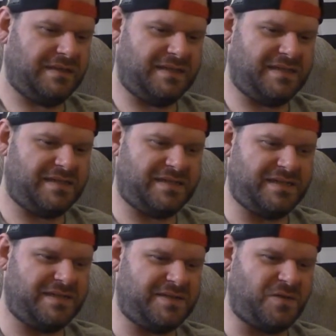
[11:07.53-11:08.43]
It's just
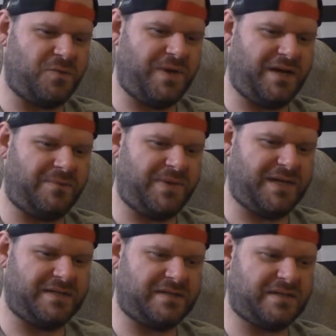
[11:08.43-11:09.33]
it's so weird
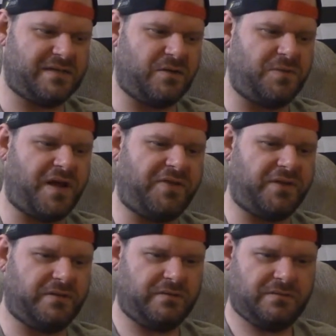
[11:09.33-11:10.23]
because it's so
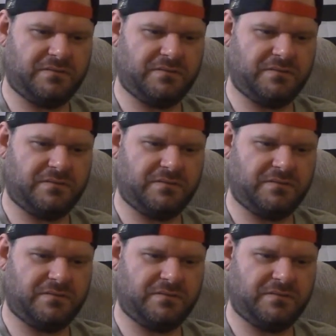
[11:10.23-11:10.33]
nothing.